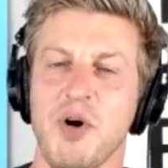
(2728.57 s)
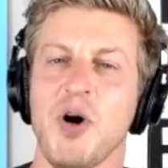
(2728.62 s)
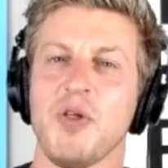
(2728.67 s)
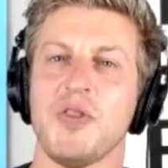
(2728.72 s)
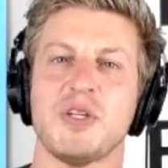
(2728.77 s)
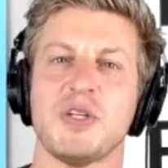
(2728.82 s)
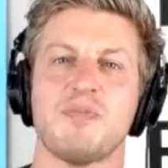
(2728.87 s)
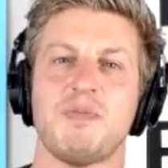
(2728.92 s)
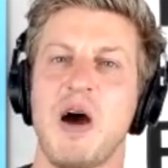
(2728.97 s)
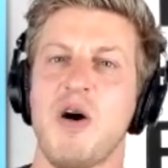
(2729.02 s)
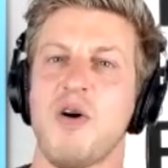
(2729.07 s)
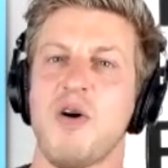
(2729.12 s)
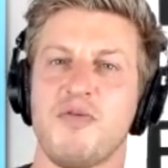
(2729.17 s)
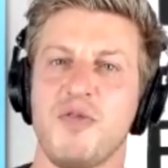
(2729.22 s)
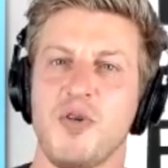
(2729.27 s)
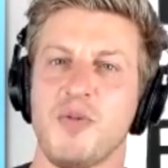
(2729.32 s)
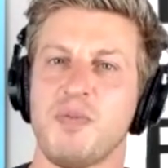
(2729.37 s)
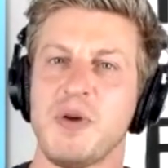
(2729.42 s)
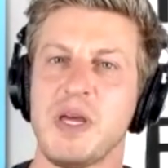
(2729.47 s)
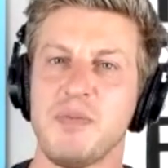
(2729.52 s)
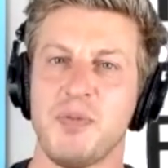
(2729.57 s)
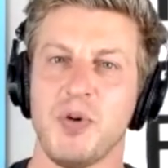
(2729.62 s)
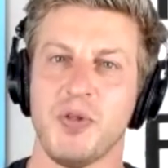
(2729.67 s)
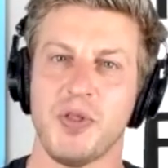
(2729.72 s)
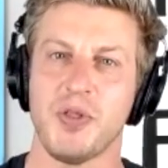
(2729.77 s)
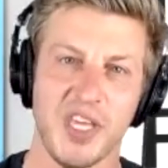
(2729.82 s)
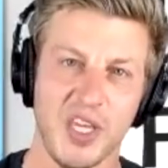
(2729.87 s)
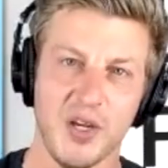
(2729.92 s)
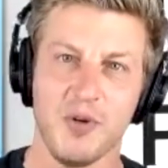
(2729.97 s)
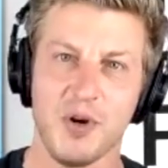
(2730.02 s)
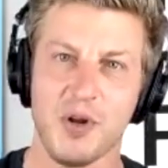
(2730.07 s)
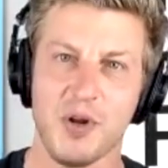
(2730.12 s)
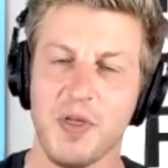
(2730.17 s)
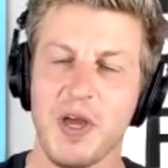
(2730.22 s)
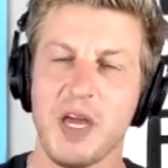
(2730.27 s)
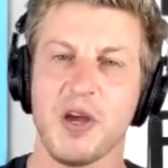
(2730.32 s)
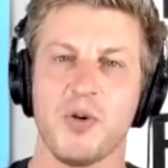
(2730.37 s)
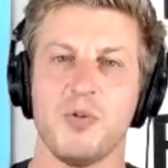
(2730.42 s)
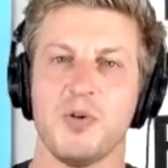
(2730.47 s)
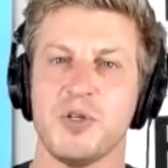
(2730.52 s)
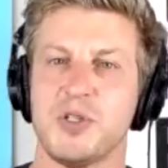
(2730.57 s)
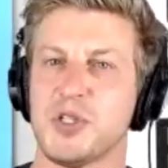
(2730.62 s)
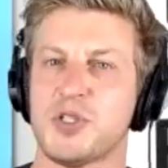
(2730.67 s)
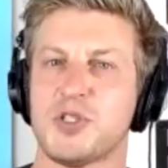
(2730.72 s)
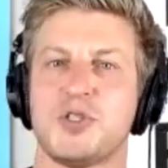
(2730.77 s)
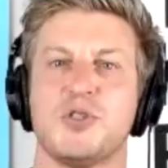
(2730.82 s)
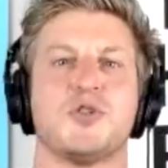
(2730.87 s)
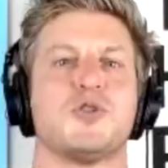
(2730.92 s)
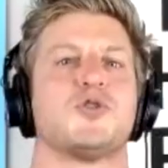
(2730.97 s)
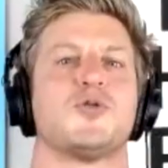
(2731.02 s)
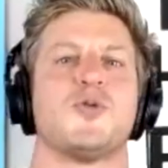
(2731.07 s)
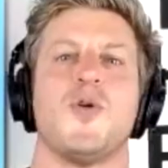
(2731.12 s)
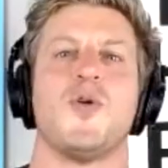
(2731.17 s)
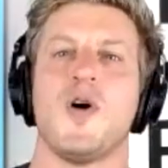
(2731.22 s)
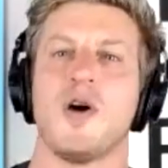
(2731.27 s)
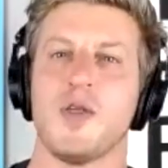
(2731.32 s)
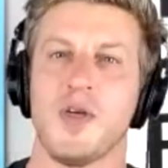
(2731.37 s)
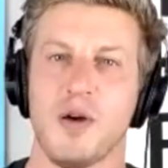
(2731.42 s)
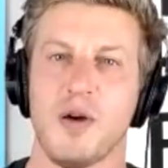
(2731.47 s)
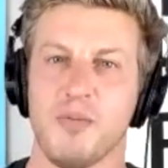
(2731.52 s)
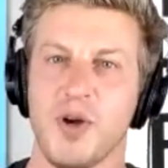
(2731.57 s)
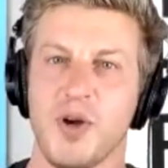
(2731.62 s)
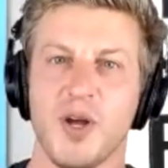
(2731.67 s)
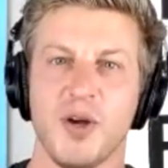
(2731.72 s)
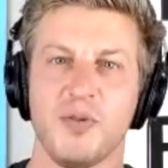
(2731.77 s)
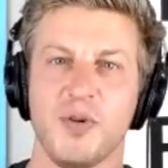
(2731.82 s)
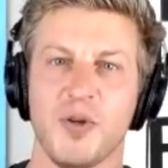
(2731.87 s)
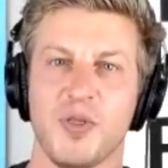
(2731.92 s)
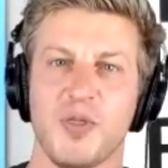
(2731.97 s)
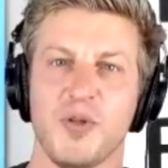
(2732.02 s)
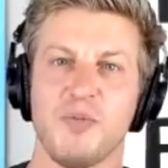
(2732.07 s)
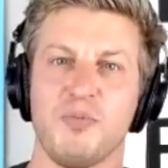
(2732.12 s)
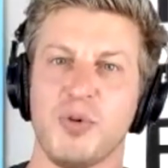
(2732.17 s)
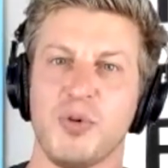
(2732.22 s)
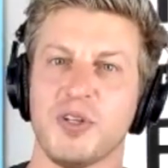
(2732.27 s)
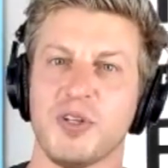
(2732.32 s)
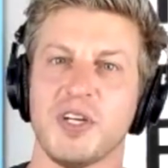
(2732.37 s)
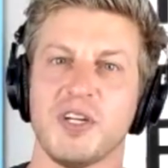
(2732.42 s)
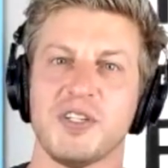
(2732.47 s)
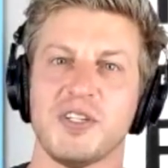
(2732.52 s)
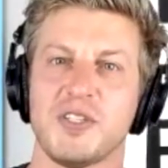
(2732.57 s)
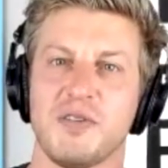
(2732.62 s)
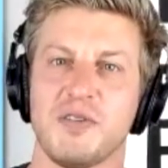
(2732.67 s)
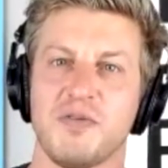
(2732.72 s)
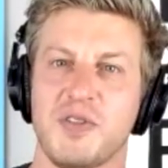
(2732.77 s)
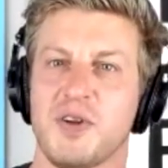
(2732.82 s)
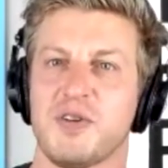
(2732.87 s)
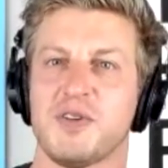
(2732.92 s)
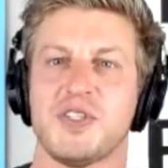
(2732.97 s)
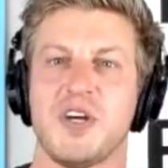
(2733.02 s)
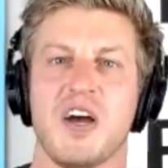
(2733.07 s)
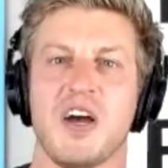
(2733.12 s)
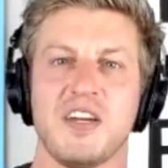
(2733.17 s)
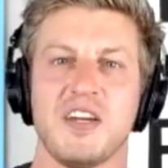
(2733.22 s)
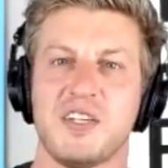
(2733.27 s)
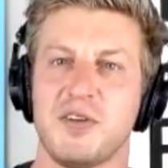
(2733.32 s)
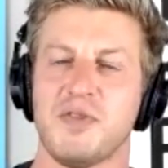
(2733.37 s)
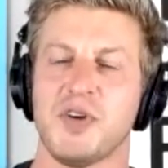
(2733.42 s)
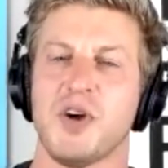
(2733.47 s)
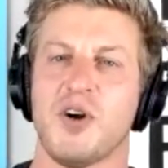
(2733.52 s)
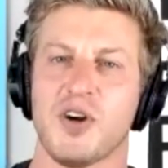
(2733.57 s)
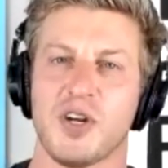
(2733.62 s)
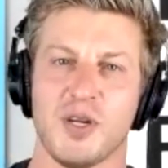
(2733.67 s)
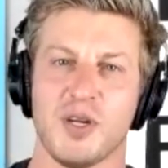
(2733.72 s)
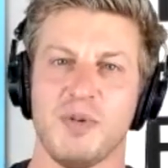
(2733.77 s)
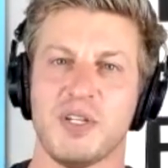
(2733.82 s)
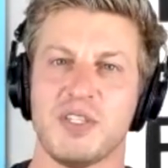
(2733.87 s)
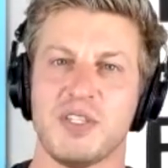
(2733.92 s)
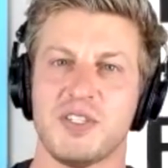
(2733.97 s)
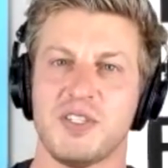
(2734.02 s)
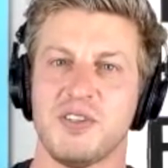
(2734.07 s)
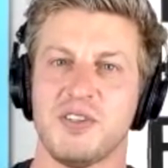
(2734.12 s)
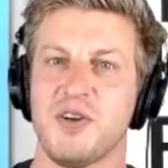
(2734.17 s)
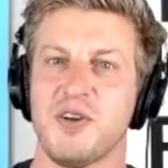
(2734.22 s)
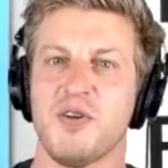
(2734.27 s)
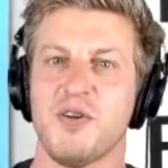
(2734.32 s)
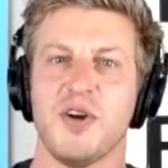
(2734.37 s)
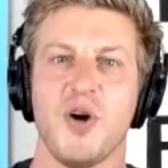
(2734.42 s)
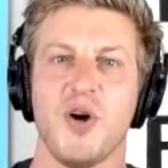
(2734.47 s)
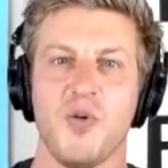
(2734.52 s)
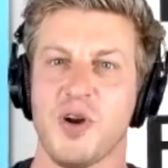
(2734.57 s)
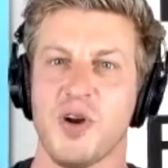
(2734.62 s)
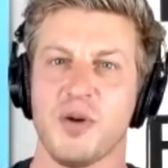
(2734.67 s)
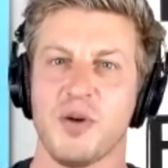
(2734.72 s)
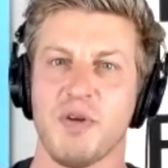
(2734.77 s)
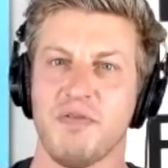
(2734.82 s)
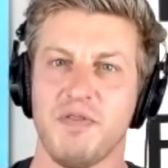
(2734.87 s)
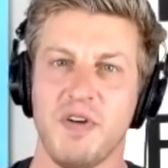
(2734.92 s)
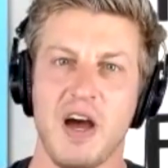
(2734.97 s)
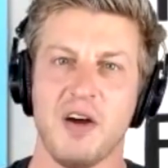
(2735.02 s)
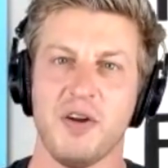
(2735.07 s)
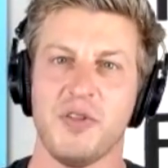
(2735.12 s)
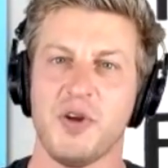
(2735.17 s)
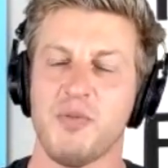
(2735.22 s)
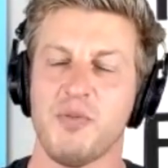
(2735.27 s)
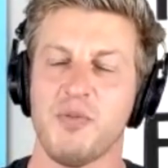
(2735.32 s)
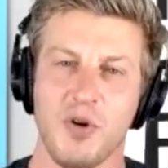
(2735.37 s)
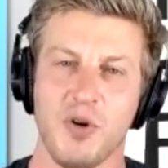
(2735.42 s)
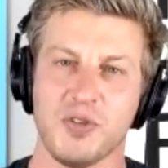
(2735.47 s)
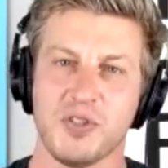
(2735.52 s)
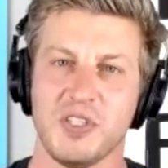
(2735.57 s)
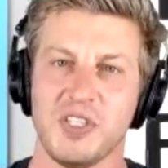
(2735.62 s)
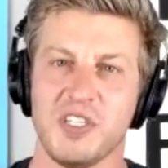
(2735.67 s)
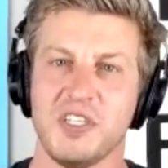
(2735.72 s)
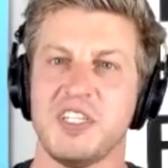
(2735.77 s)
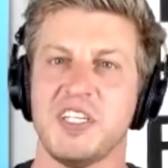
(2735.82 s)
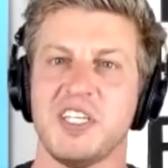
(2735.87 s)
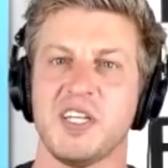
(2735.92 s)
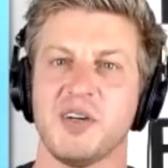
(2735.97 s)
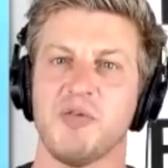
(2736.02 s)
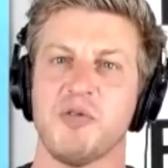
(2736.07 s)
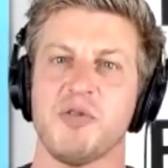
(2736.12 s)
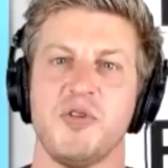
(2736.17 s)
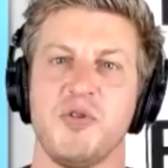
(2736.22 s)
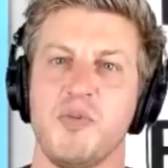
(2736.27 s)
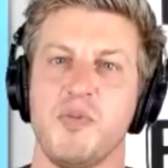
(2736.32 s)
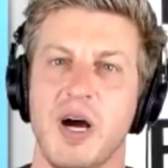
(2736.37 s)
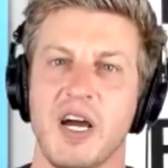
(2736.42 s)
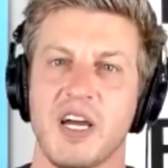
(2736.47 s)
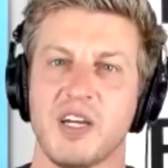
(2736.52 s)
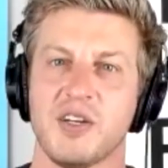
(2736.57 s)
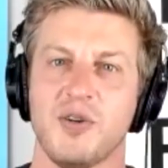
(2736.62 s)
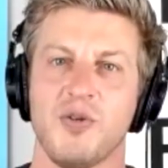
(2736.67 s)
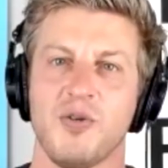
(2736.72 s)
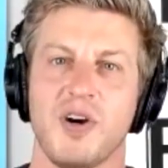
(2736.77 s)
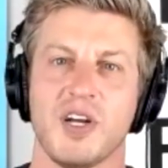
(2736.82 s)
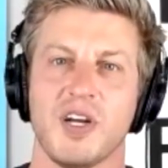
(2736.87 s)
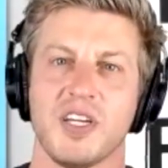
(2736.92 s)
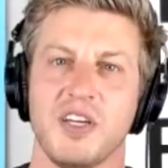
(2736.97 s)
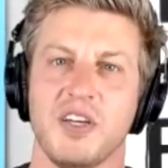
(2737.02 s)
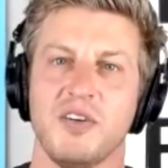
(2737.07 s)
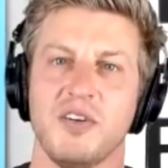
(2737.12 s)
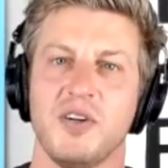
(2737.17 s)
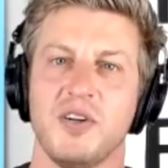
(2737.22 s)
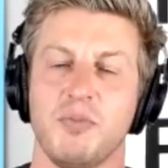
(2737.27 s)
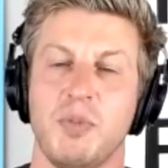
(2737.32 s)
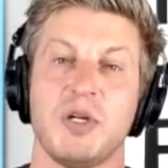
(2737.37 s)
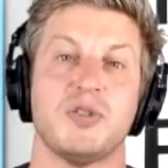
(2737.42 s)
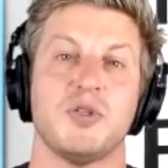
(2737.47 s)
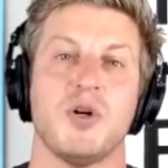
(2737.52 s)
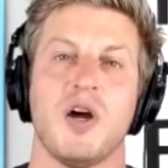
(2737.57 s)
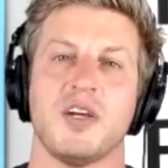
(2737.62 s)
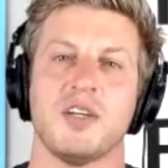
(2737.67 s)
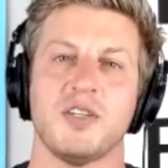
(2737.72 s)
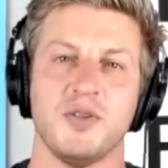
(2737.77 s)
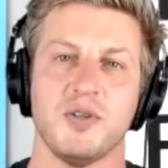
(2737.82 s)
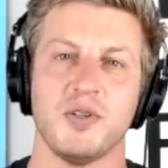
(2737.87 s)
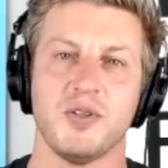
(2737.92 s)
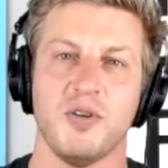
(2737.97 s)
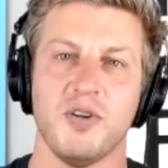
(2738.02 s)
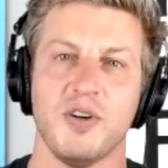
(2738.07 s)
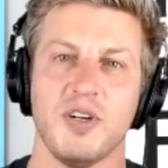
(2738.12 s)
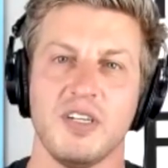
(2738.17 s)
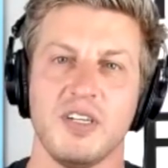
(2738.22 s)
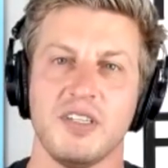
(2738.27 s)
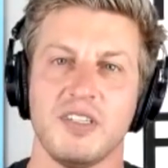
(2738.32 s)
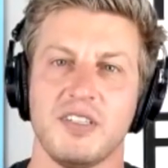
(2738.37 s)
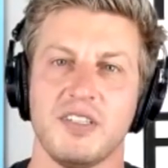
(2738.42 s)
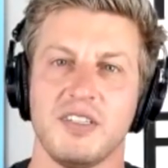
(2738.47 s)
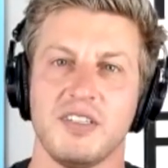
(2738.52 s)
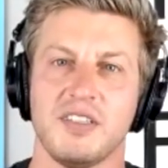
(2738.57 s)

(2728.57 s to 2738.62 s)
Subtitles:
All these powerful people that you would think would just destroy them with the brilliance of their scientific arguments, they're nowhere to be found. They're mostly dealing with you by ignoring you, by trying to ignore you.